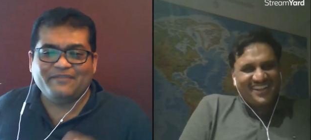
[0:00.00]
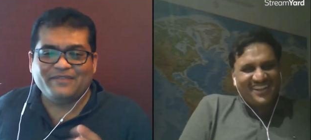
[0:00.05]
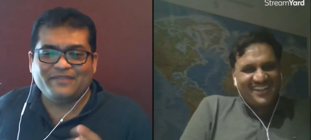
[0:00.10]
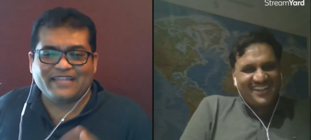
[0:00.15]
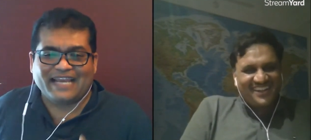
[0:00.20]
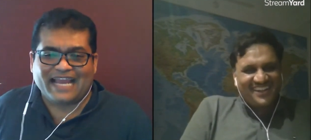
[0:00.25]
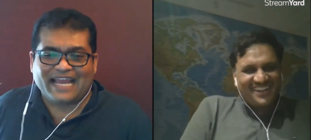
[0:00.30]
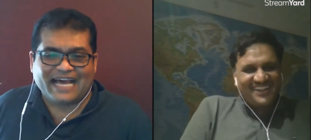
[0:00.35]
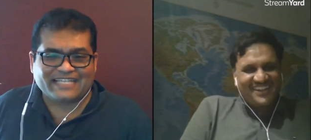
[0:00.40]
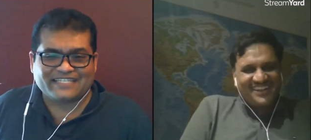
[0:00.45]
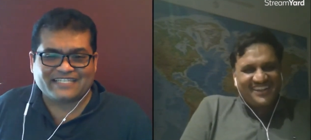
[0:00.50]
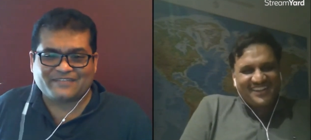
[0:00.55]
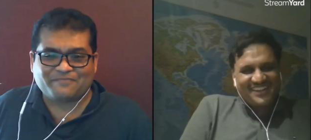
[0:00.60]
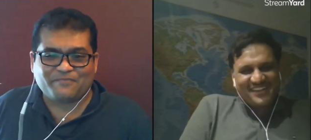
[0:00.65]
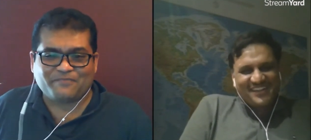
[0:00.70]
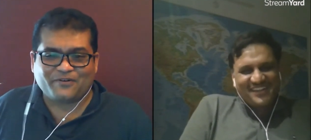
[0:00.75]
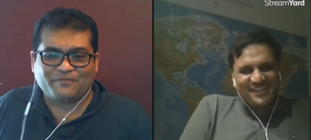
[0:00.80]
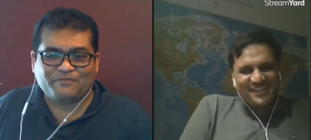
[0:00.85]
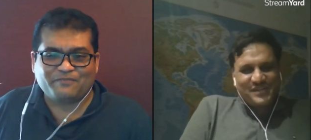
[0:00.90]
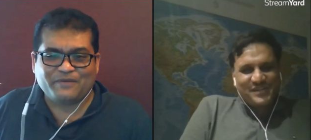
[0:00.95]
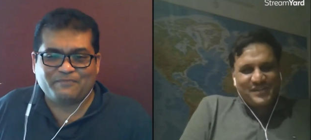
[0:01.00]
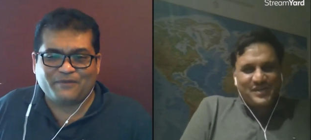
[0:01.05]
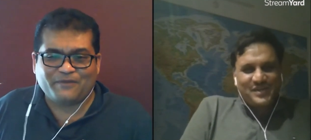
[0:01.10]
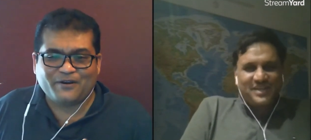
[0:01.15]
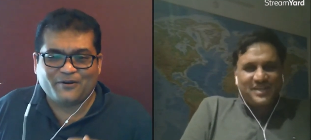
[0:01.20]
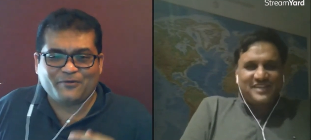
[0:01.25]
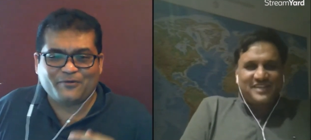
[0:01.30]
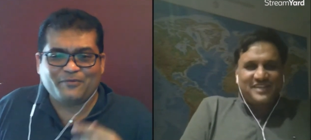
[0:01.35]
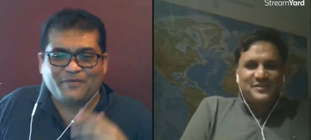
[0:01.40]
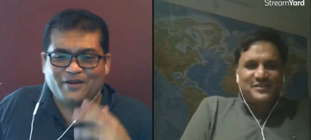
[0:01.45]
Speaker 1: We'll be the last pro-
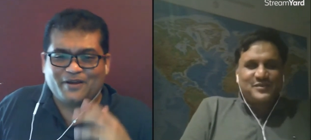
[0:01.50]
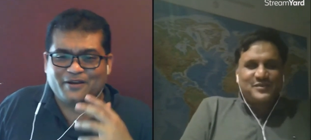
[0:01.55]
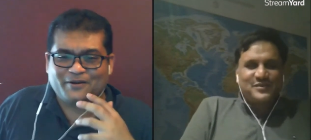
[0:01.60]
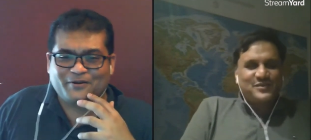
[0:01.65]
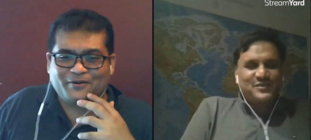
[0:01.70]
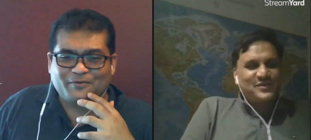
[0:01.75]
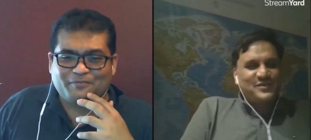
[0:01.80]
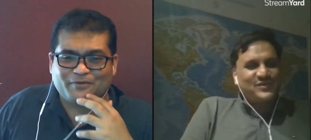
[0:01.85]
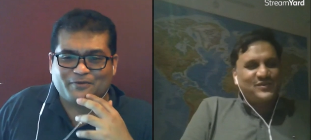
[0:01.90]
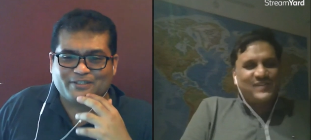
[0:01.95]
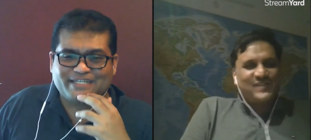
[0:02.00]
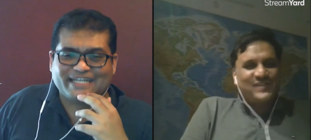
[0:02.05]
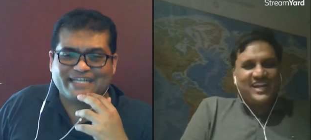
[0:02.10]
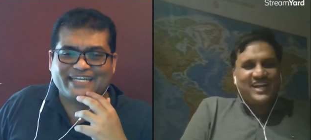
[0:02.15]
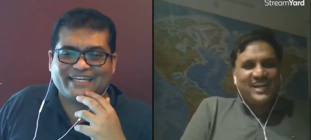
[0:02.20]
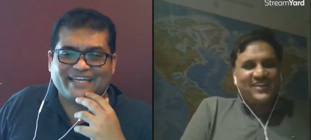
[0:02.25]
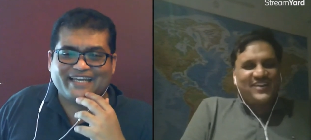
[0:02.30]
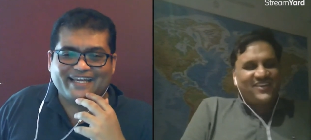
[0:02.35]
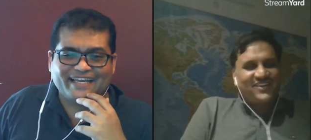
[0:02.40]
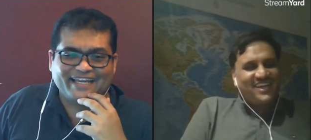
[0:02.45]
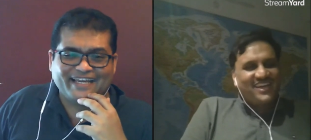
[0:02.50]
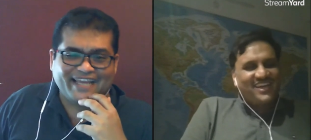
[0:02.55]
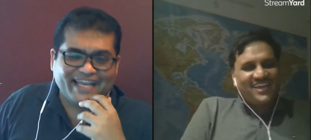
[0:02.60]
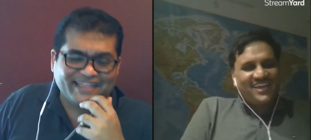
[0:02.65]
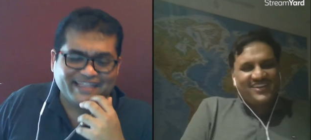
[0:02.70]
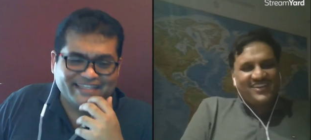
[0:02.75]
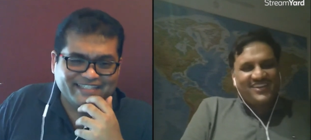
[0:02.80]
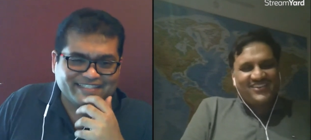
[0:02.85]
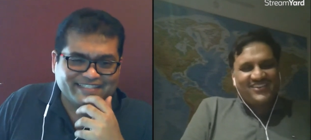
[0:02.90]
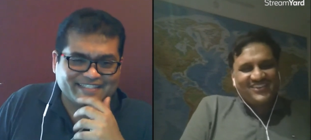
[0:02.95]
people to to, to, to project that, no? yeah,
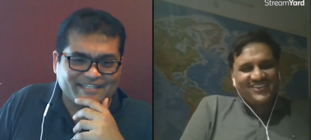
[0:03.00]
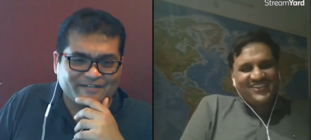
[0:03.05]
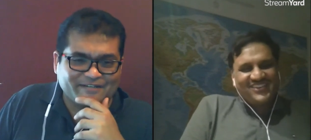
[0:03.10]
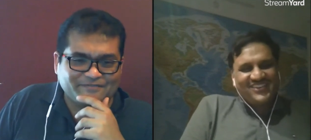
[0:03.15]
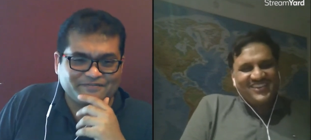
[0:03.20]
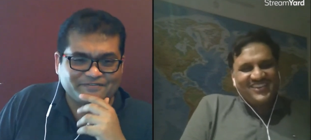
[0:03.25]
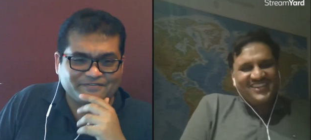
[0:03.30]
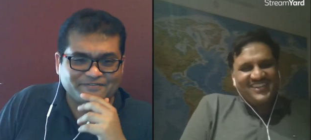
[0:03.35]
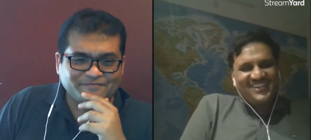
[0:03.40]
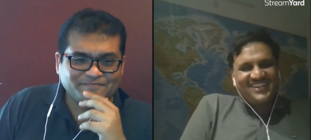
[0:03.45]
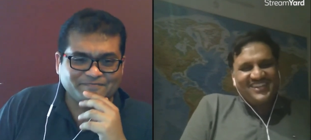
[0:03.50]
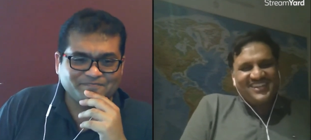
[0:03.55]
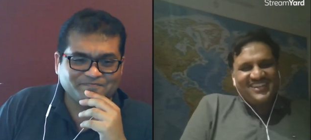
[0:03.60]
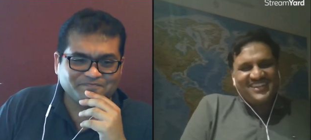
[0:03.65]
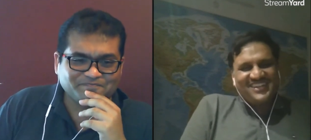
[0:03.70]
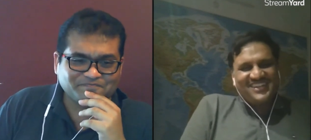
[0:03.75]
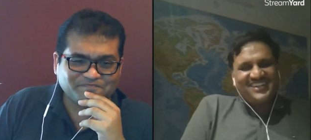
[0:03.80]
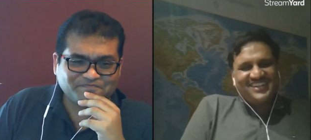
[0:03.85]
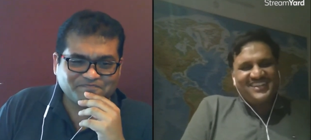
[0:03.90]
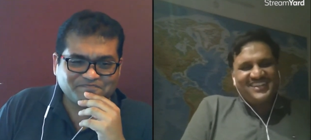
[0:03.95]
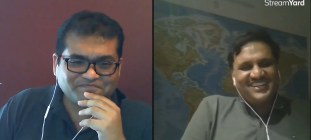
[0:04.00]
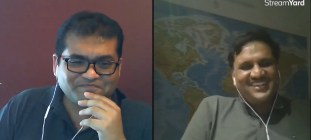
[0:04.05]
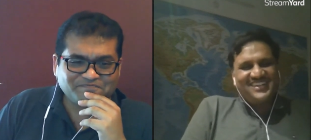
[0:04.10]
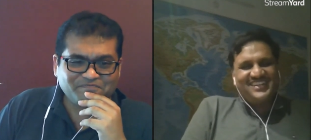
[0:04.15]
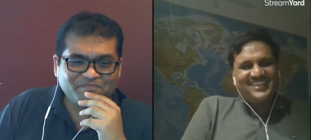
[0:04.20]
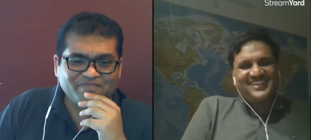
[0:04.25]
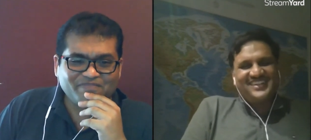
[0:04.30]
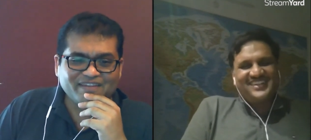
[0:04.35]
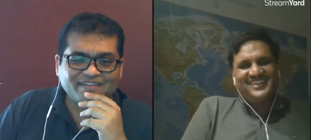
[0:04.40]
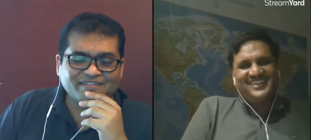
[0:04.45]
healthy
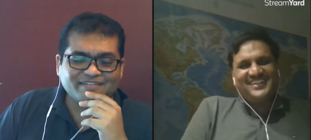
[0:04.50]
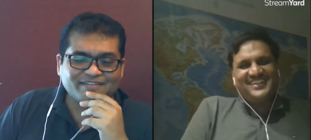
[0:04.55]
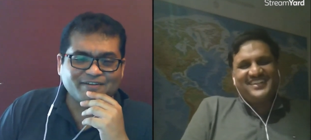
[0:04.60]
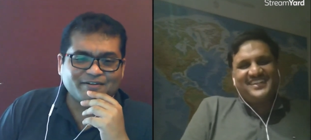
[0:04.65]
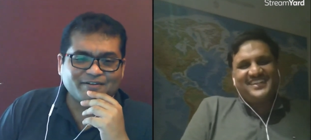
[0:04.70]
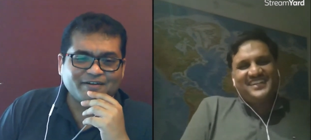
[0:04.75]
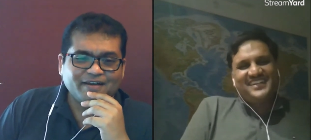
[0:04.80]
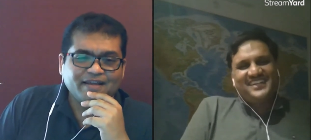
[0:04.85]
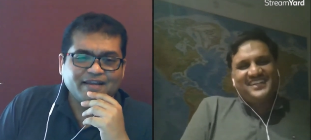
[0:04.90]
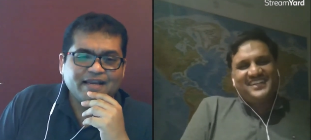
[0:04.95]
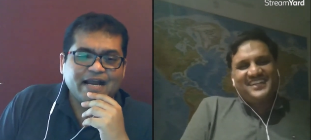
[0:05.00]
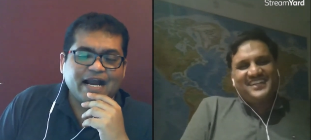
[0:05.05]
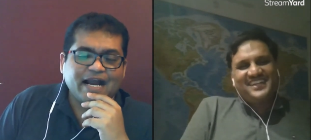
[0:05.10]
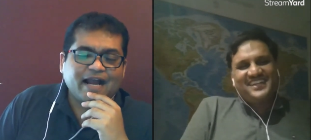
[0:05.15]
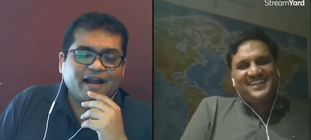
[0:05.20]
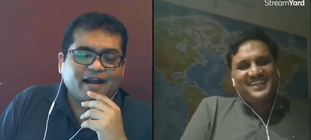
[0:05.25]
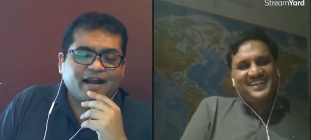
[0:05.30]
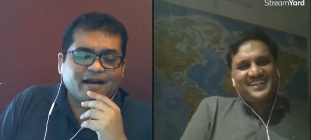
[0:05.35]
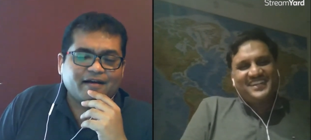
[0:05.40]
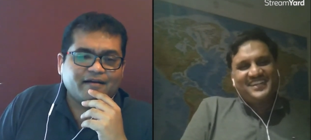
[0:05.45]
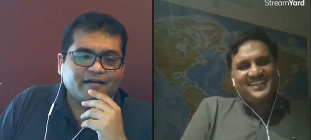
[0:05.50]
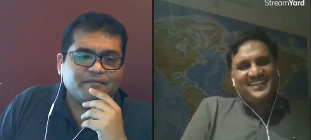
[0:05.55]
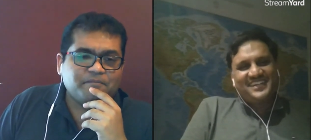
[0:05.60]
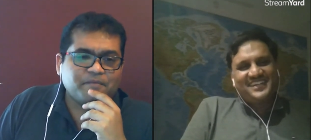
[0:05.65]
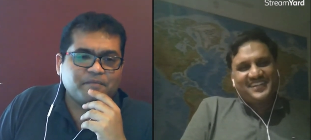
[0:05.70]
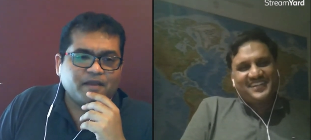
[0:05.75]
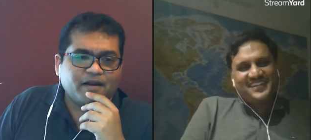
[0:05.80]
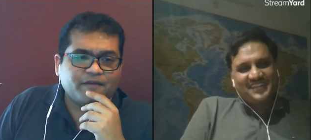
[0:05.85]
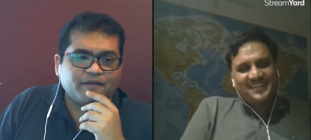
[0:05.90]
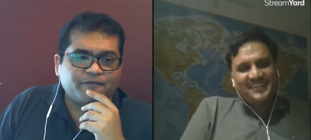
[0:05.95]
stuff. so uh,
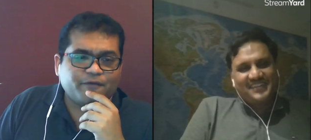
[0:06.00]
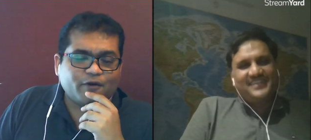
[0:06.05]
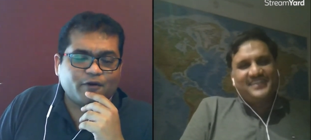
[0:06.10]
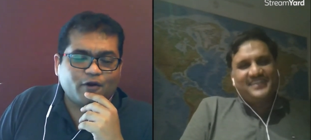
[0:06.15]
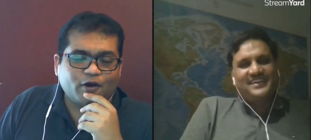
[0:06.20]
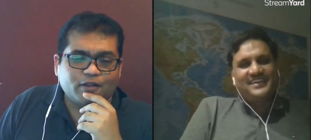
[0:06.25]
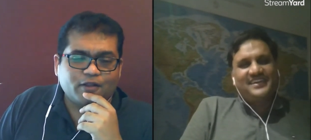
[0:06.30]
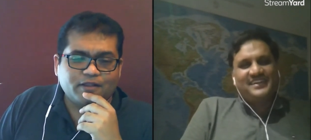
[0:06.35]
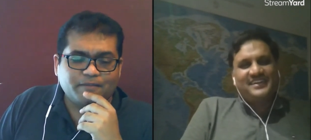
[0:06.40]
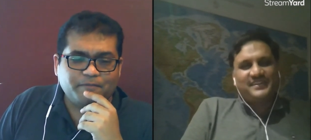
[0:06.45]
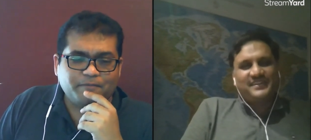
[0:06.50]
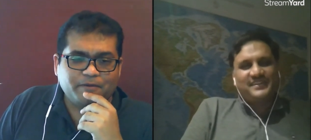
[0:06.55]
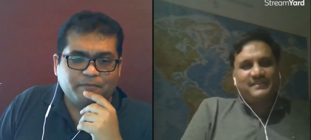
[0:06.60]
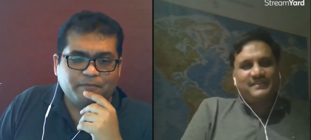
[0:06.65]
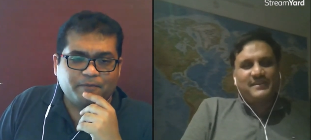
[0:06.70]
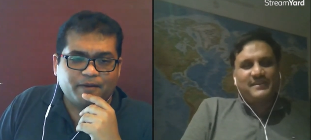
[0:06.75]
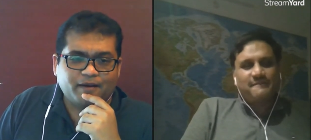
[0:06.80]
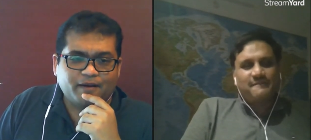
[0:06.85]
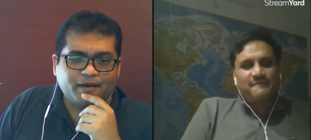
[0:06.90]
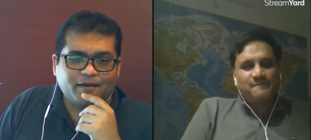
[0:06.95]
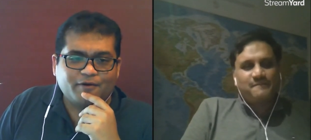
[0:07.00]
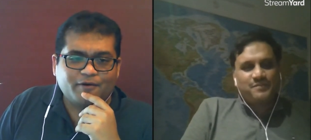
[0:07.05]
um, uh, for all the people